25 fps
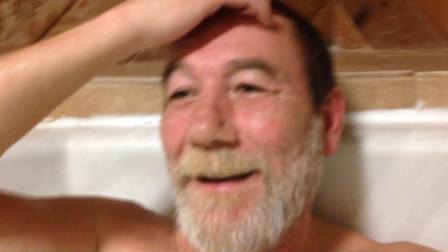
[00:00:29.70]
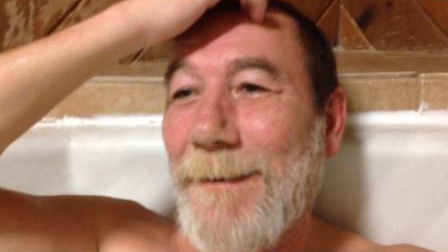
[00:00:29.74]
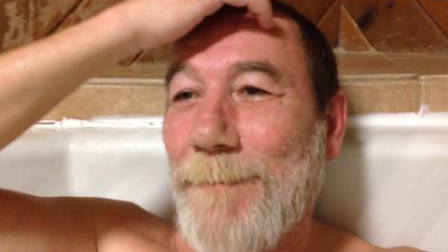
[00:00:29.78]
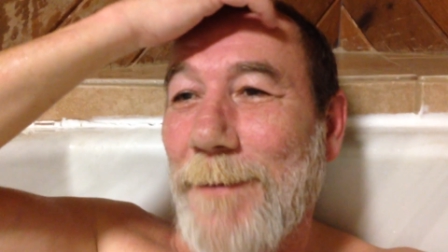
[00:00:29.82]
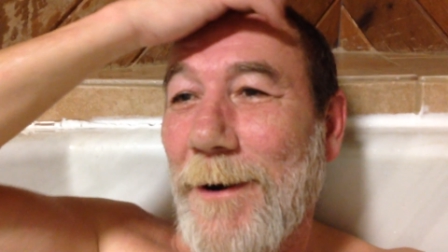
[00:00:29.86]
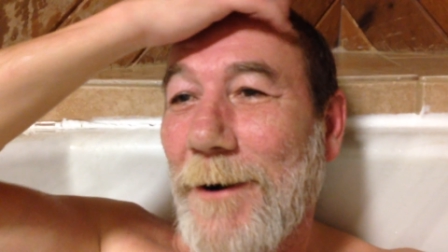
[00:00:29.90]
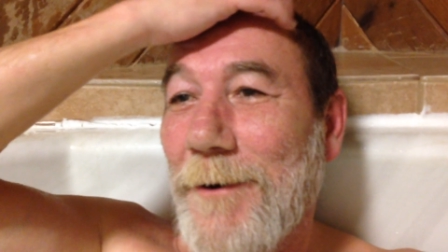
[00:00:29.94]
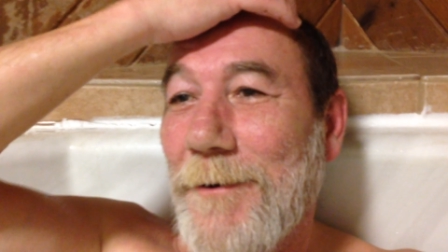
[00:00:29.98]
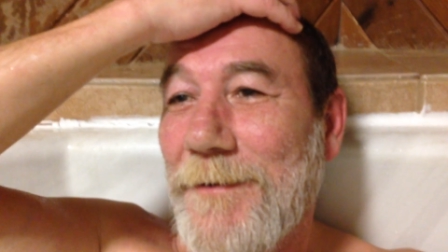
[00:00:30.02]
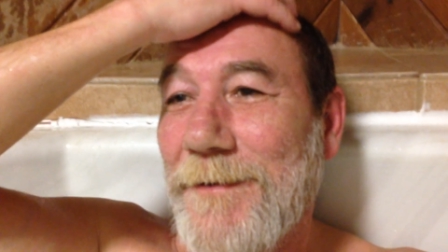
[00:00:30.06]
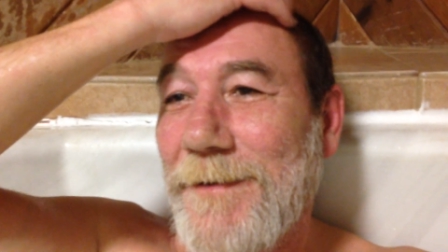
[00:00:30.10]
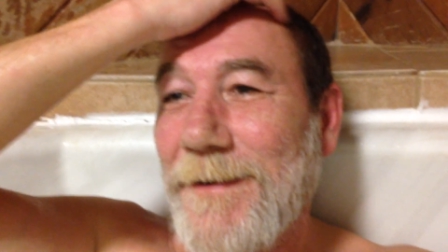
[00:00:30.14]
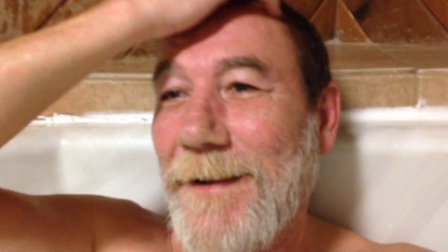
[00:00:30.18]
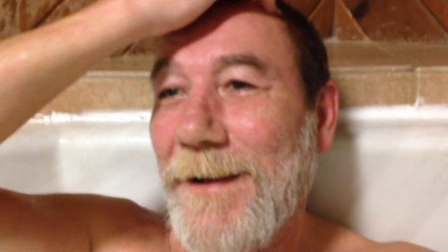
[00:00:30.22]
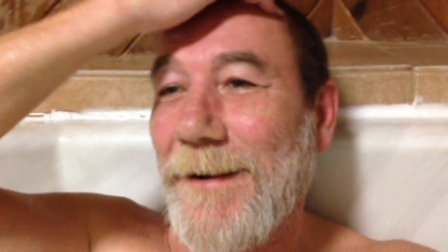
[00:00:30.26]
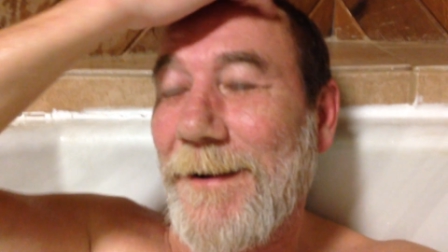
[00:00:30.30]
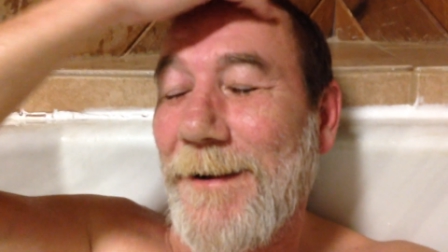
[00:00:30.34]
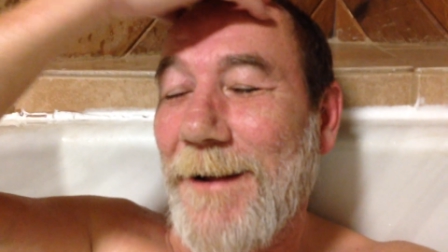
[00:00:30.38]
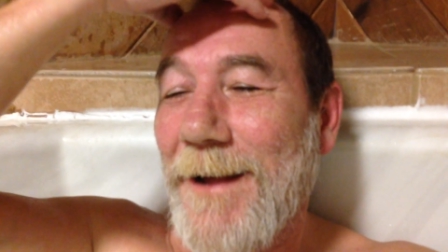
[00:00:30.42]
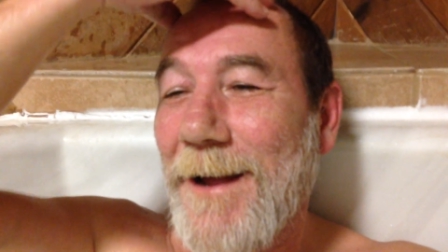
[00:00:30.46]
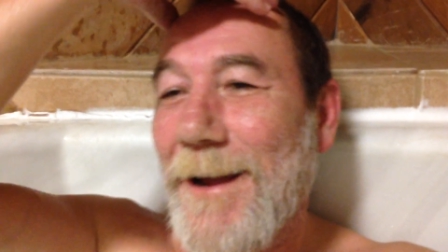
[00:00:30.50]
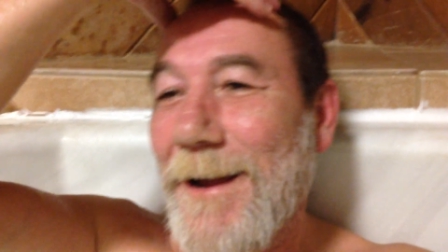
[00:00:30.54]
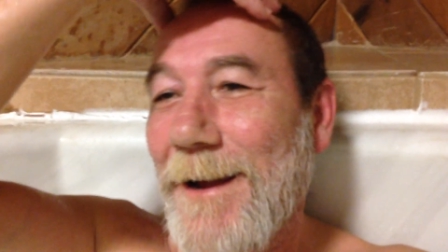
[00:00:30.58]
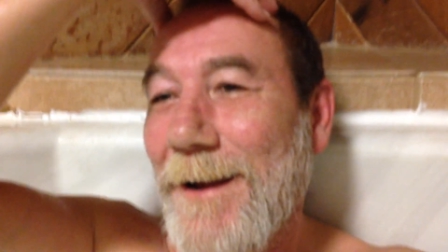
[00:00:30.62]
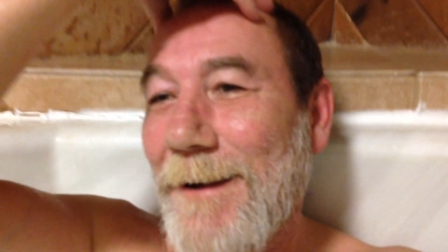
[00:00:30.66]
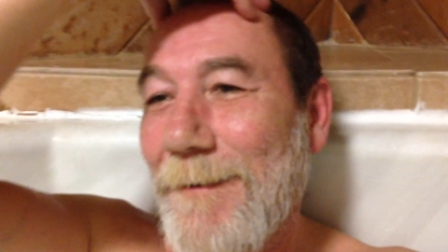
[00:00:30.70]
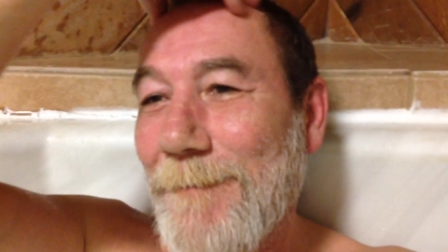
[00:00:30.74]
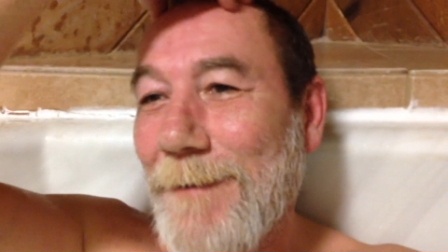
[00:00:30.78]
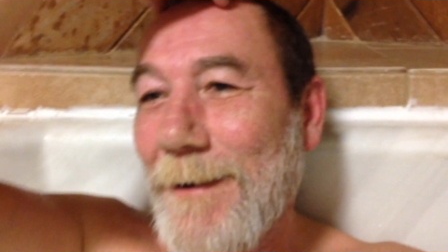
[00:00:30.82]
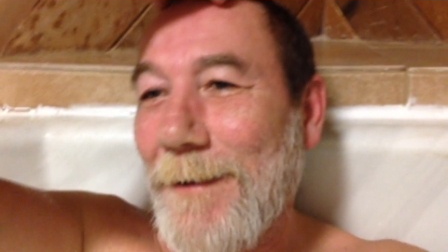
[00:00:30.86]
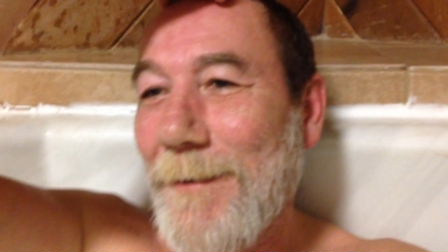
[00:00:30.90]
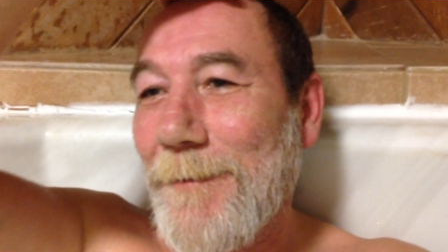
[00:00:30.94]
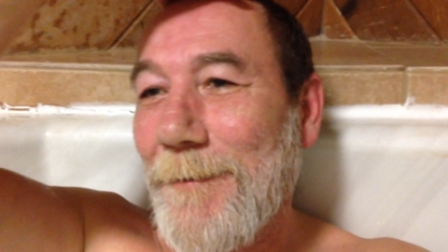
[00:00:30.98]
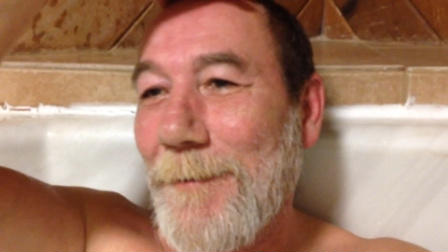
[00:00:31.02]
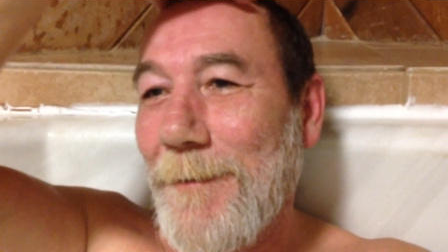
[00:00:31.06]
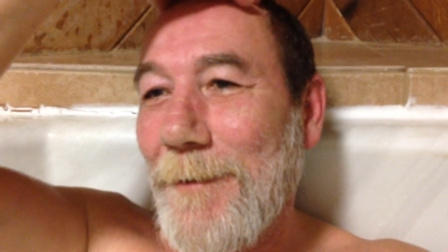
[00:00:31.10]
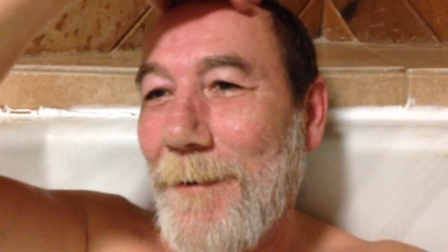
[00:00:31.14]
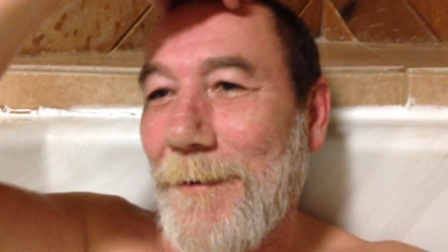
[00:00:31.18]
I posted a
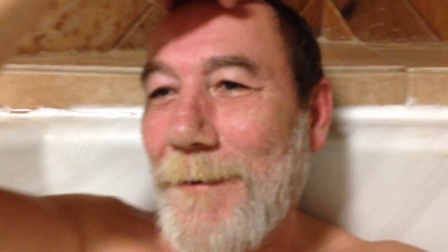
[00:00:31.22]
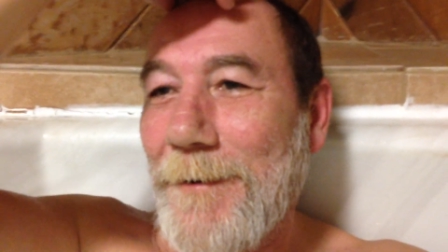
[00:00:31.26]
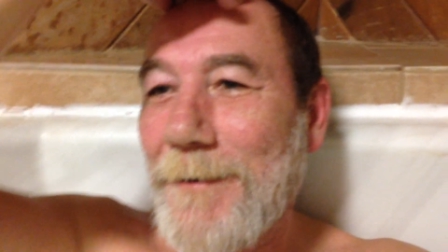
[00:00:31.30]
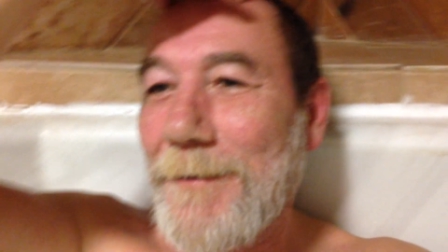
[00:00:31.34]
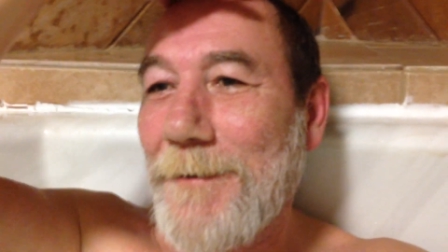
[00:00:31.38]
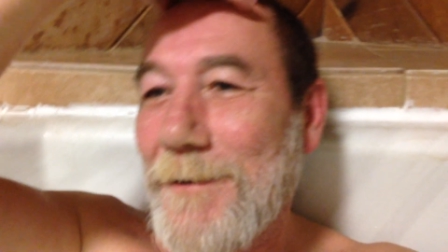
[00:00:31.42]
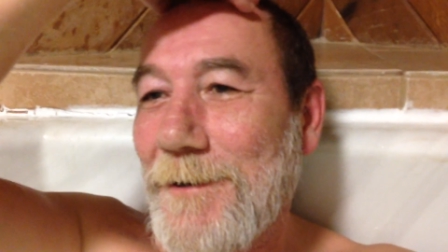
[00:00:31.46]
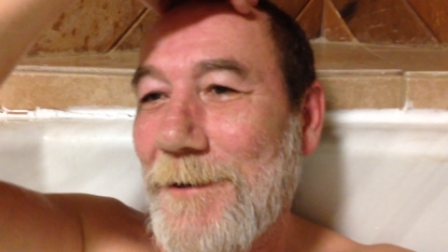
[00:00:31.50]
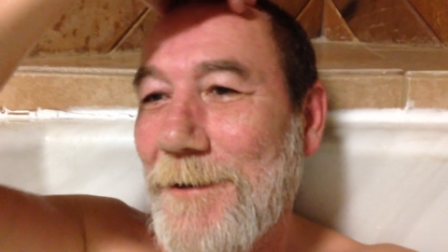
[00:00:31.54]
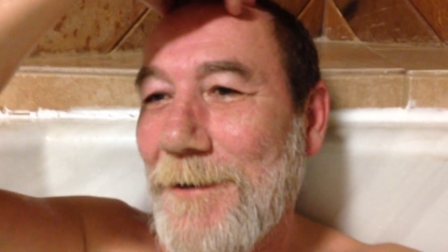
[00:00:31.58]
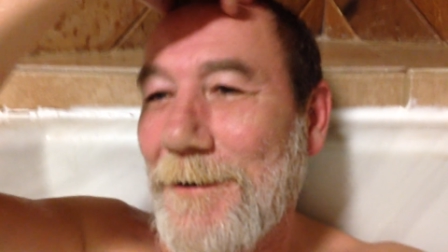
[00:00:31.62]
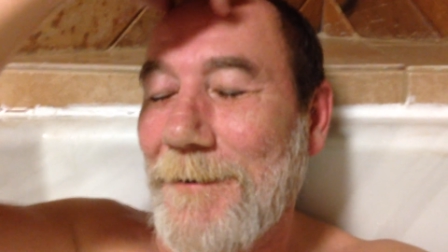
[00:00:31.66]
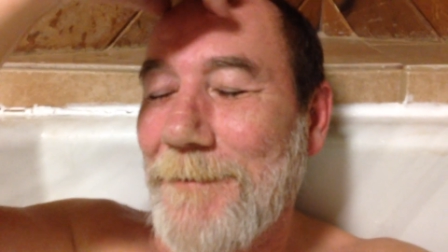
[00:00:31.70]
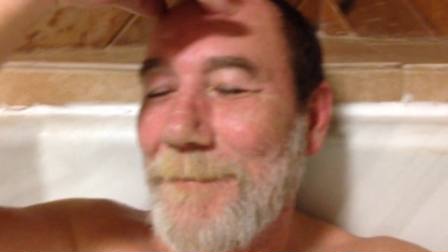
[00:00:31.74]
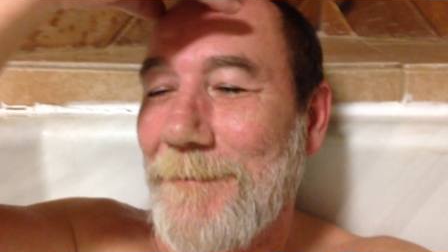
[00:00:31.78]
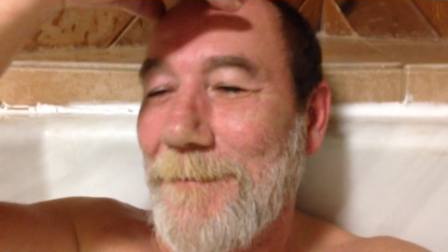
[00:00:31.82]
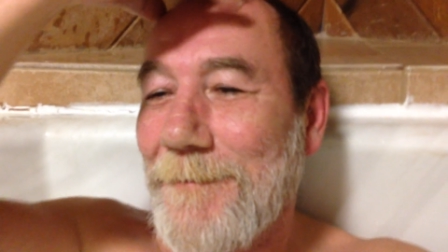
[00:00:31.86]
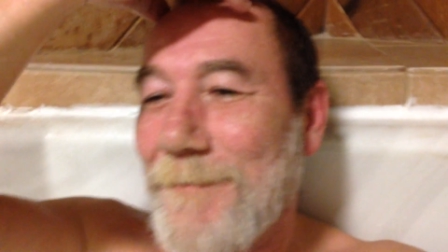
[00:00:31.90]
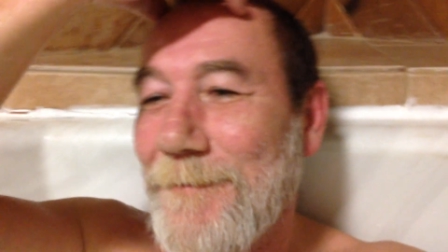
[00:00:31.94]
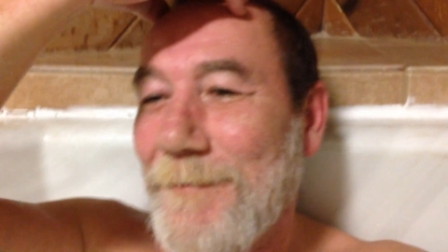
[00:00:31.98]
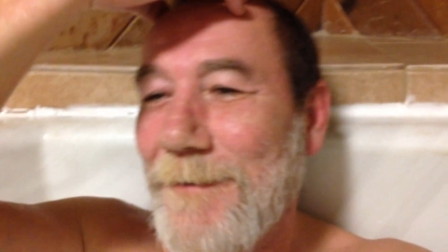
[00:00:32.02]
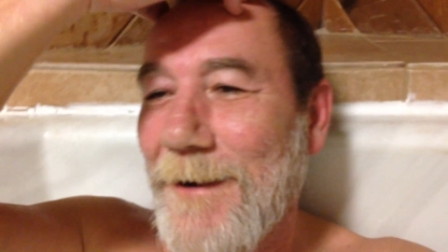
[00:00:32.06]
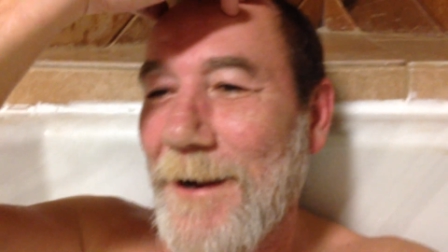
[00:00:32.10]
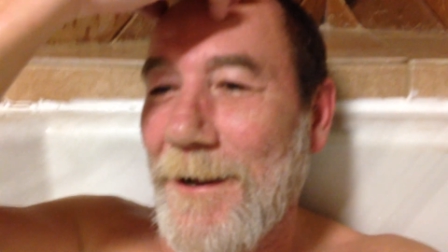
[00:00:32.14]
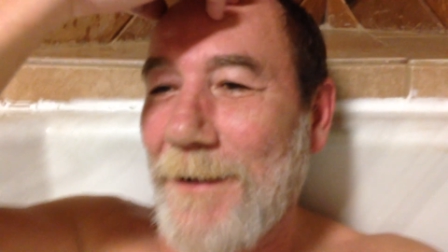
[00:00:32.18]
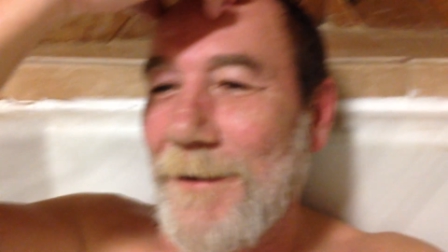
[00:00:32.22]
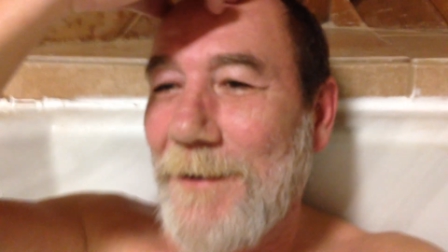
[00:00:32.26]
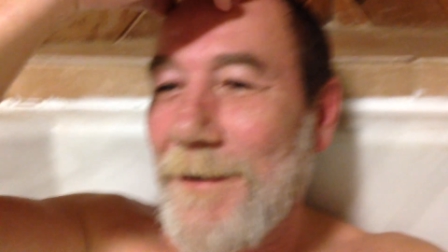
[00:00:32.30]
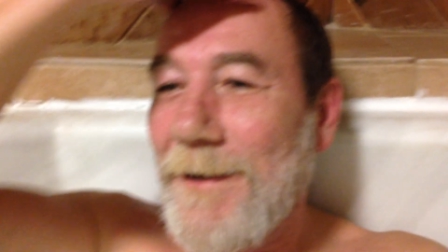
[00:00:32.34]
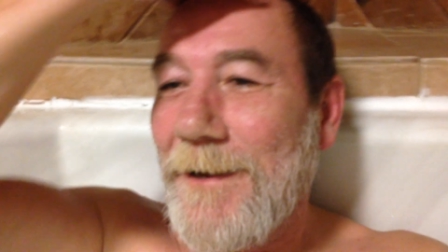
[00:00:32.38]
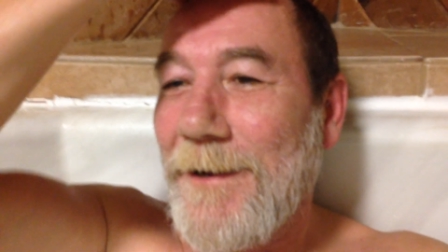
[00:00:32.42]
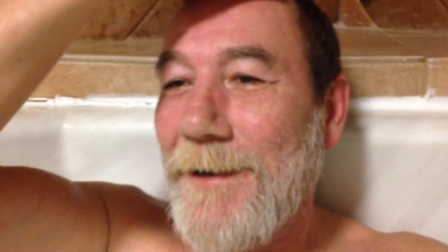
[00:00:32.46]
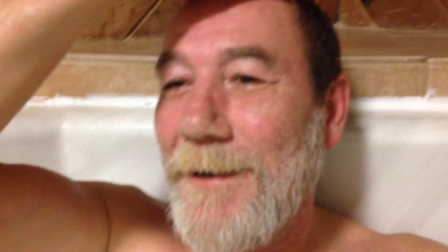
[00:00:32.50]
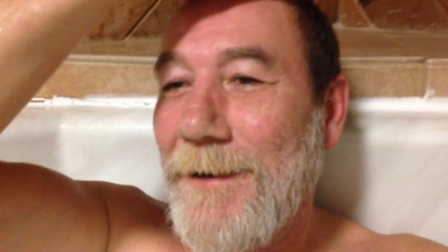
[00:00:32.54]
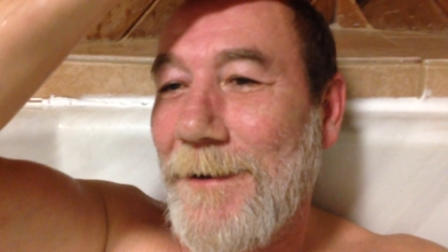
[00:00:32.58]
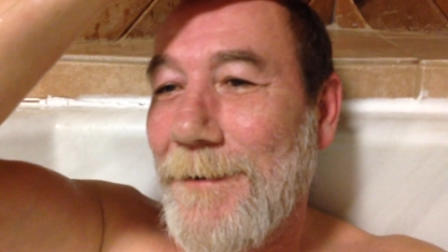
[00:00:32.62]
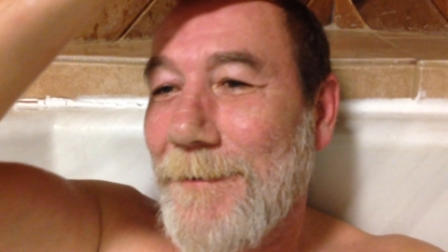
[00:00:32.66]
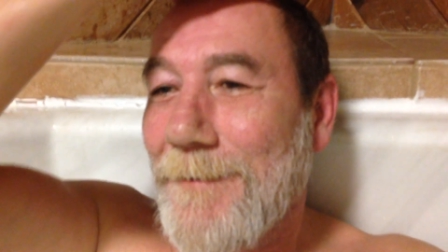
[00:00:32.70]
rather large
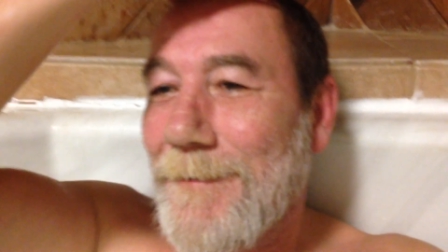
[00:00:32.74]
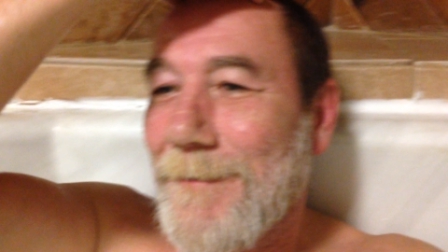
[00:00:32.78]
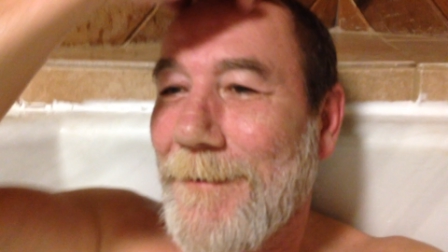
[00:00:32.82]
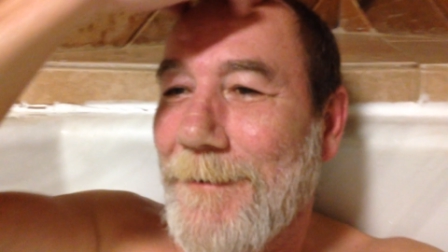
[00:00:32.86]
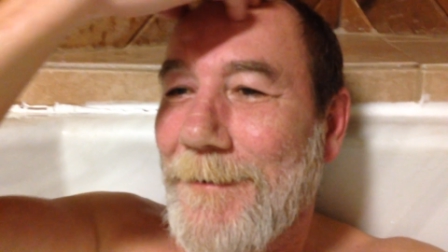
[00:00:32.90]
ranty